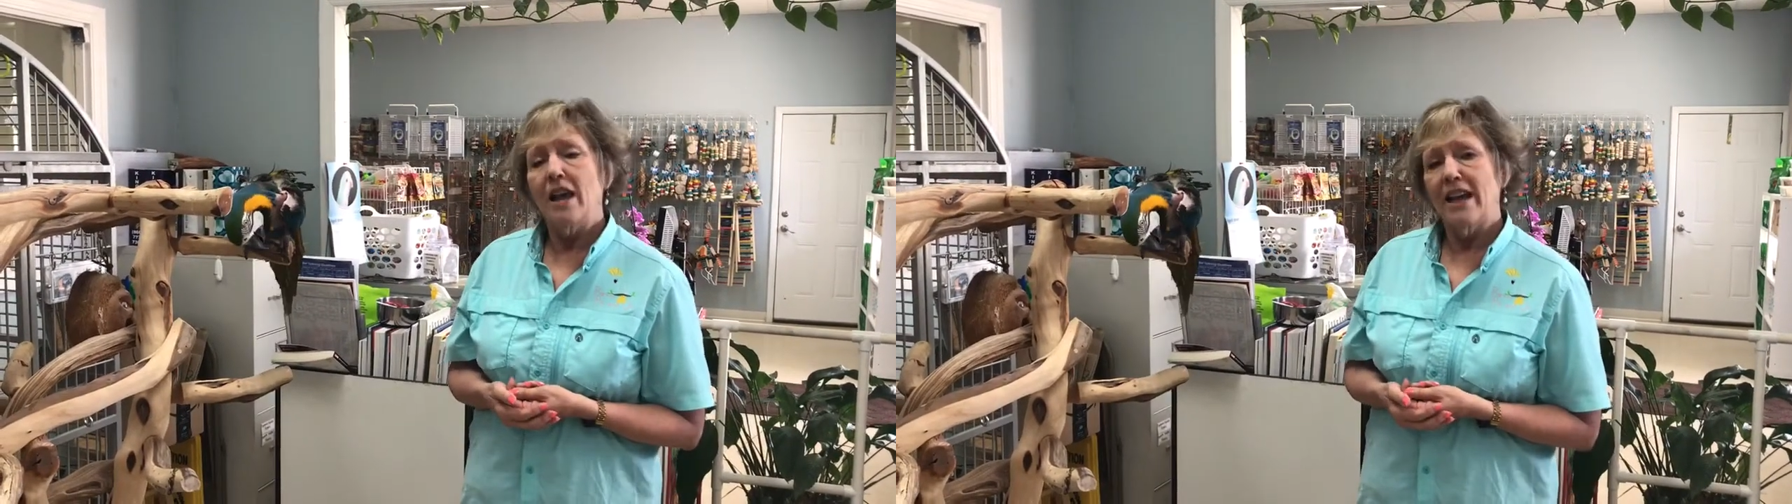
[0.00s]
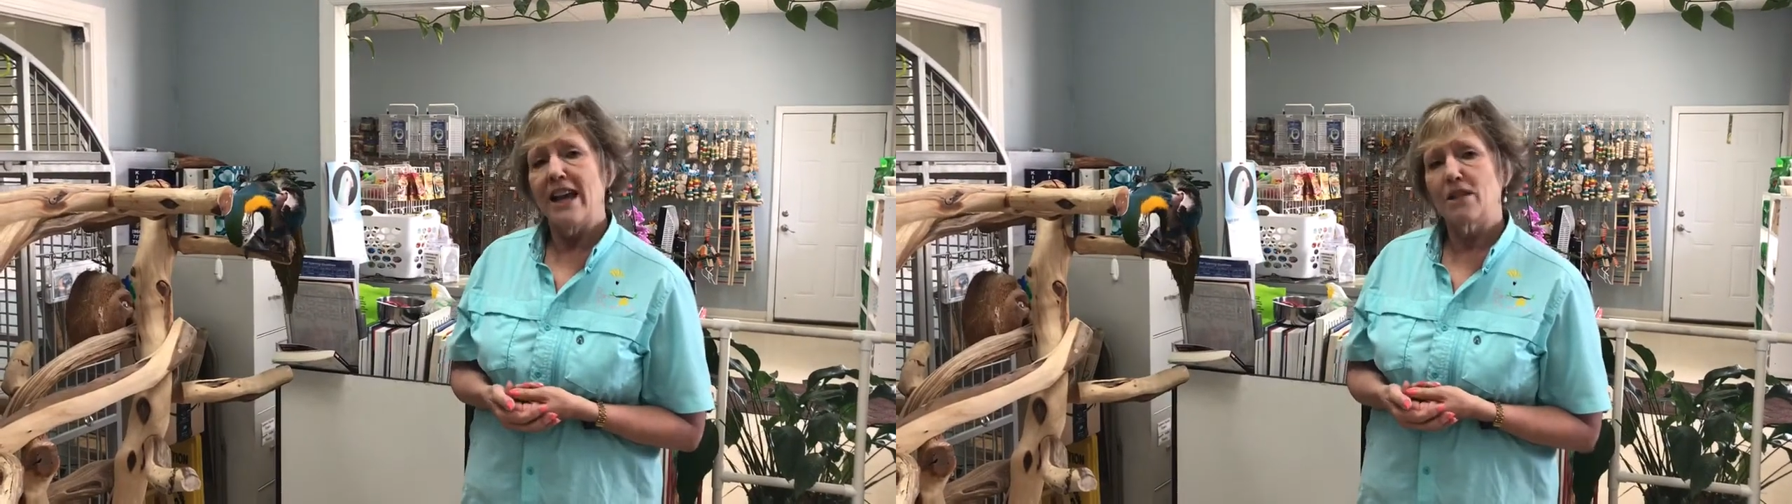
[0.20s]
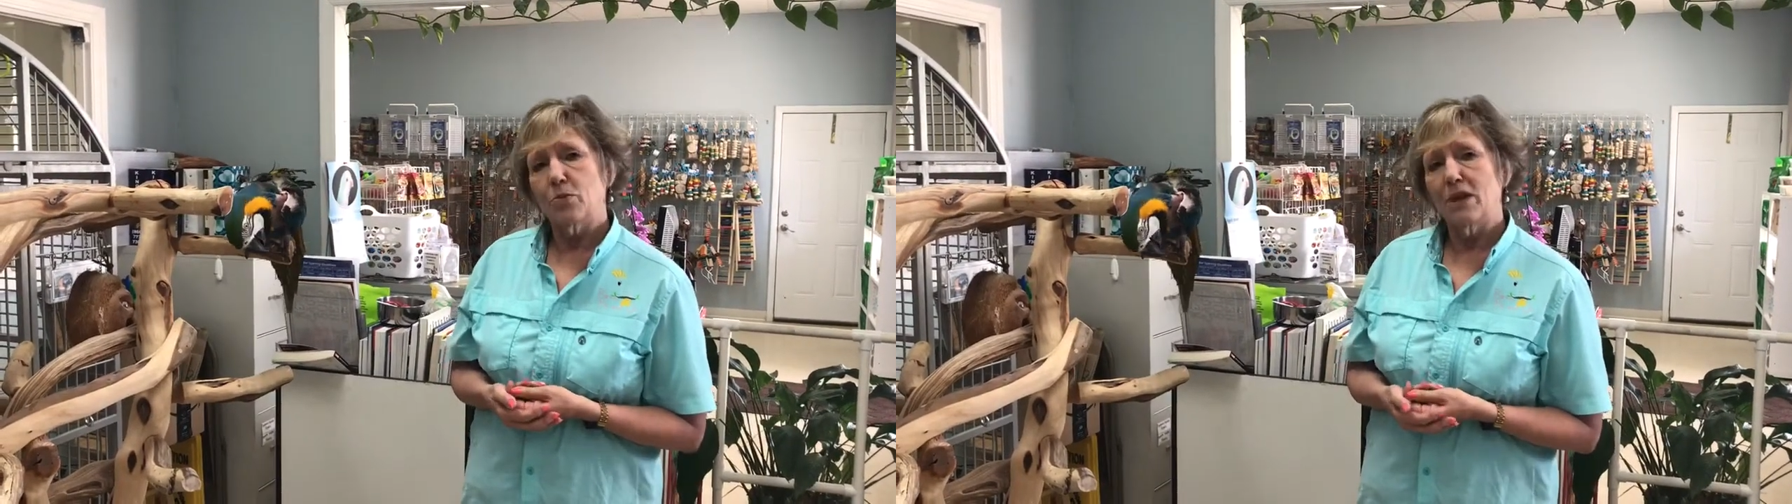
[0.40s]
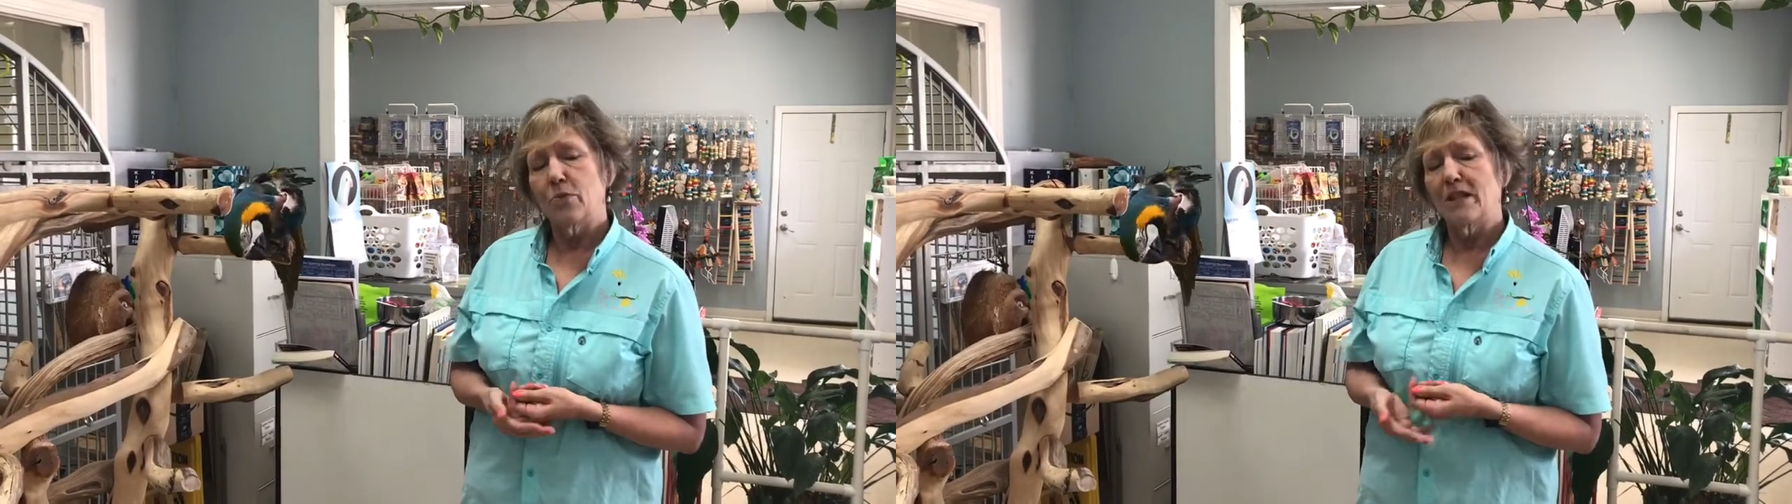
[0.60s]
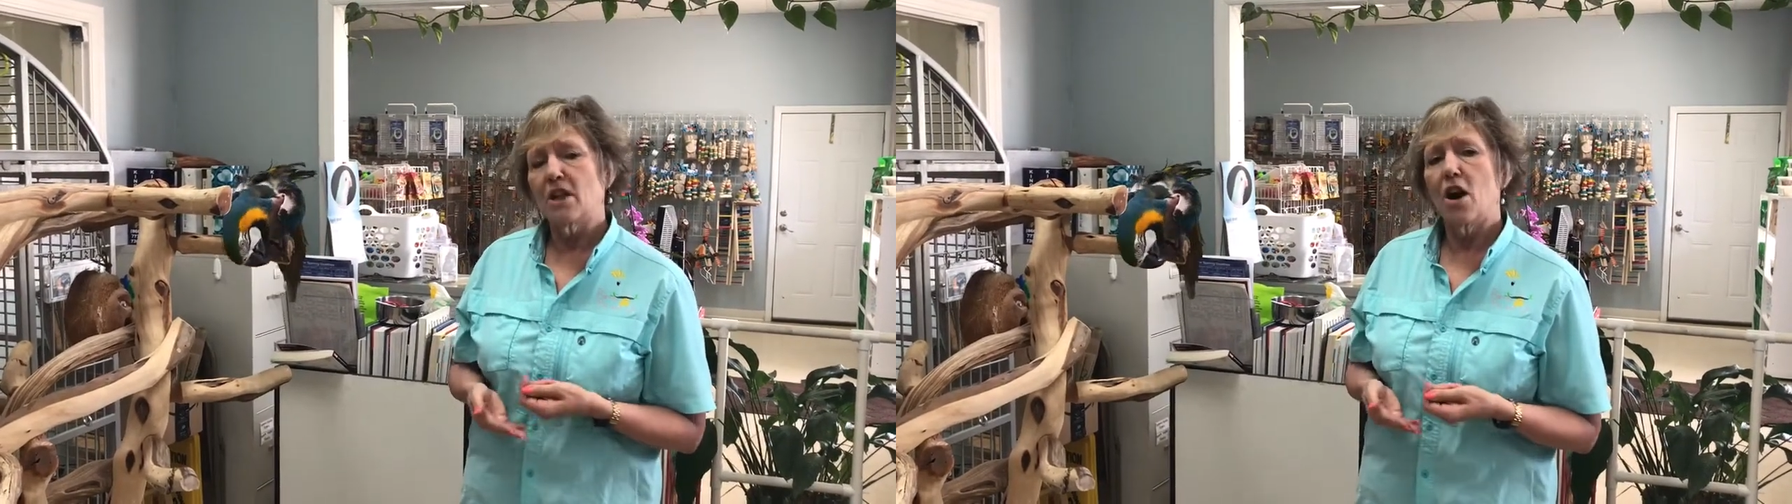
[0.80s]
Last
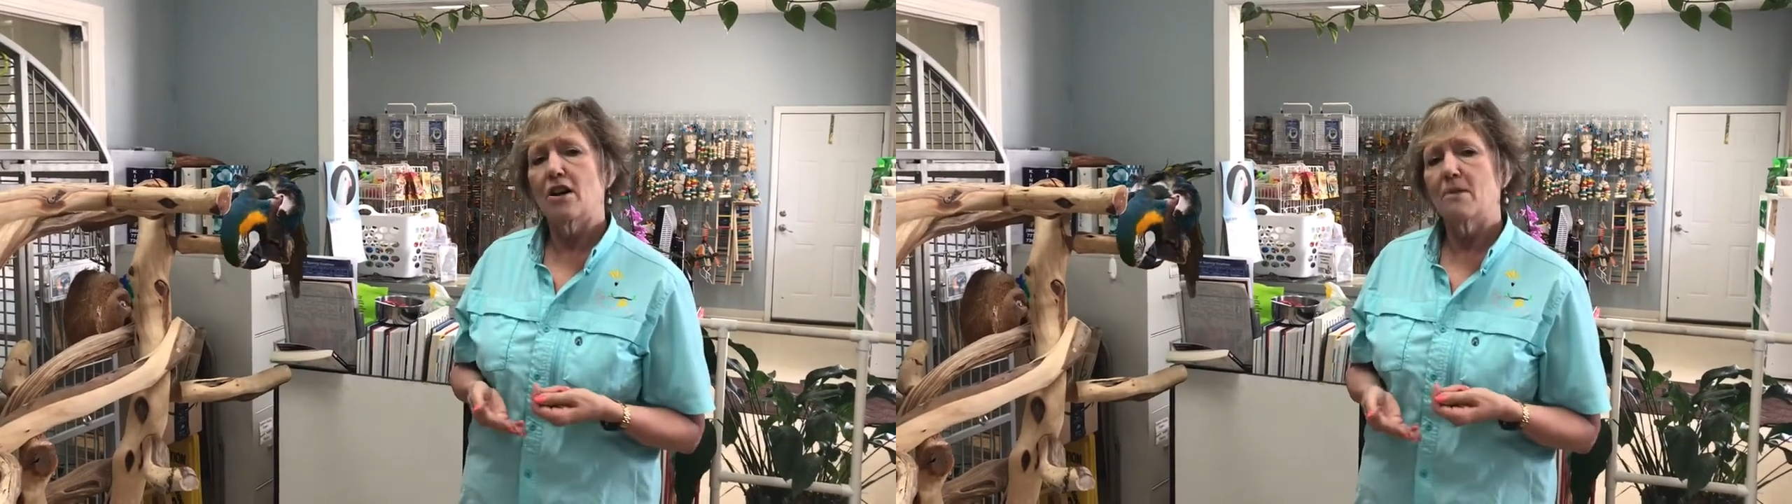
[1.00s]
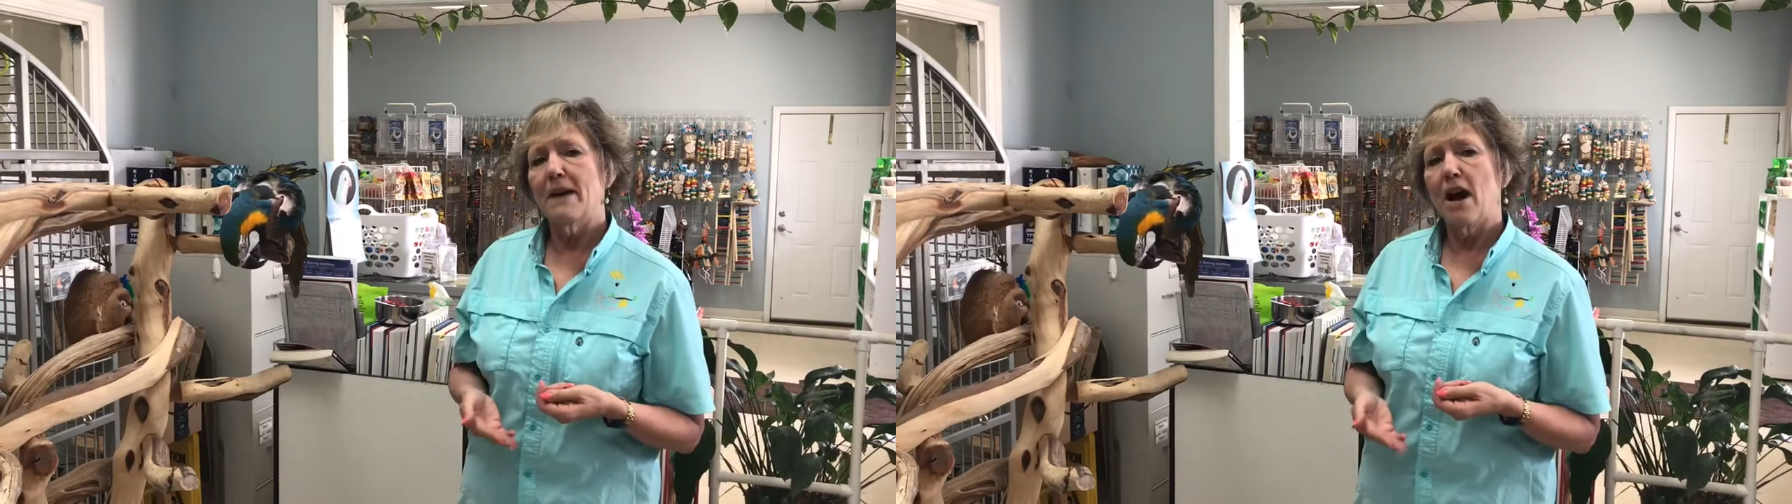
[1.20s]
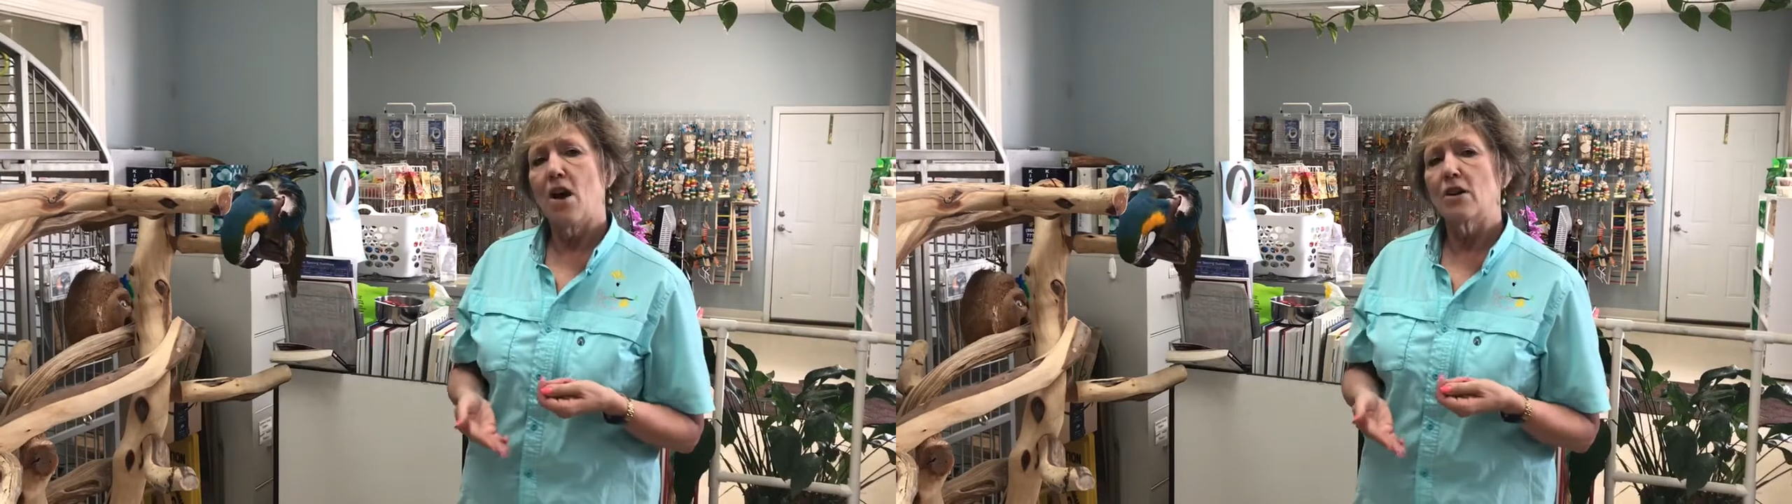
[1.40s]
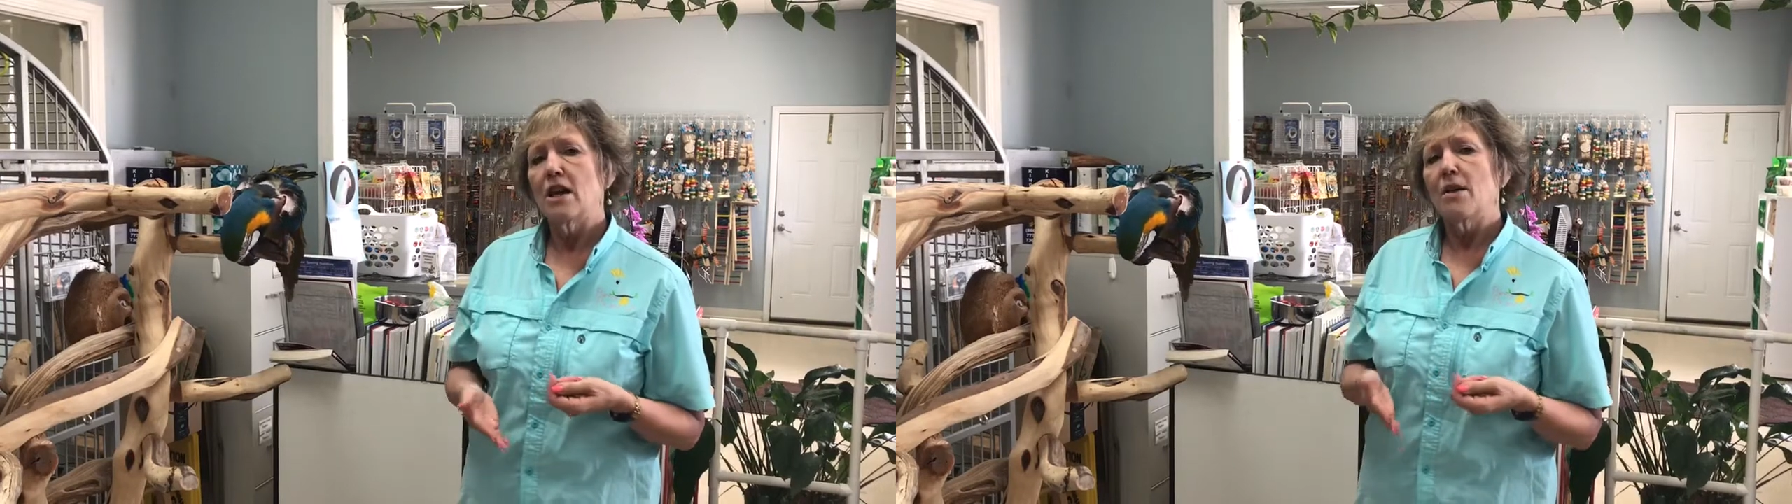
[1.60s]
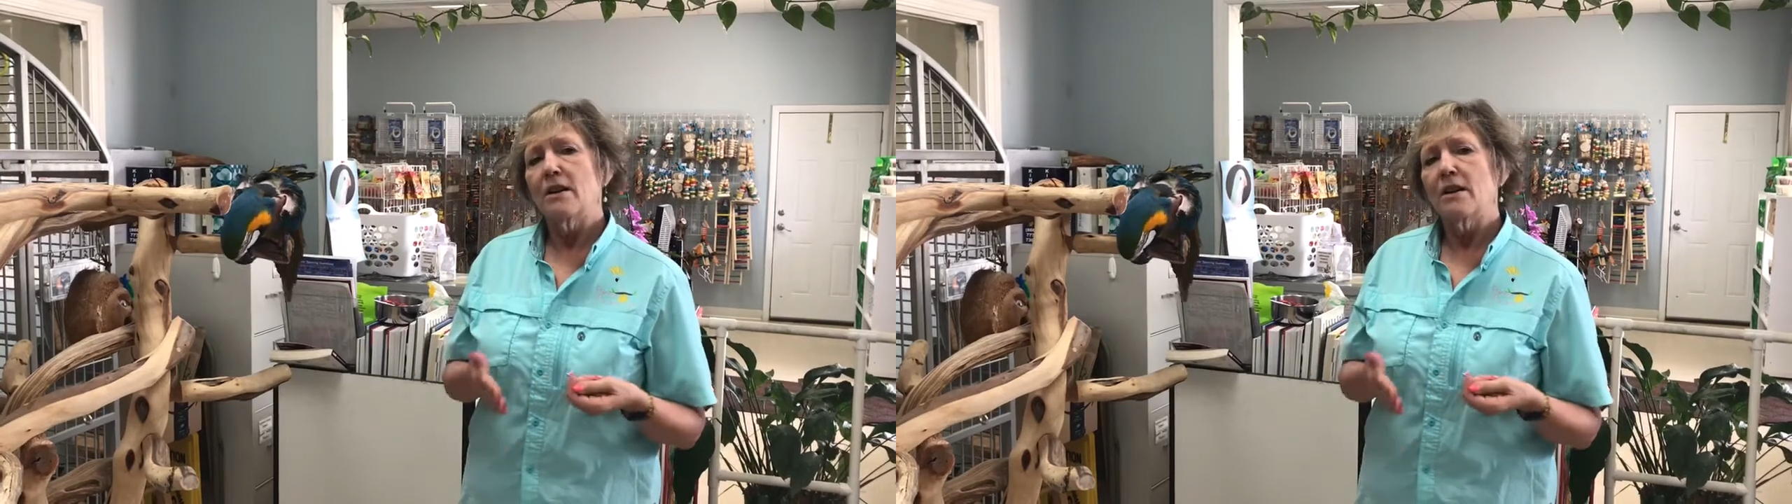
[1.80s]
week we talked about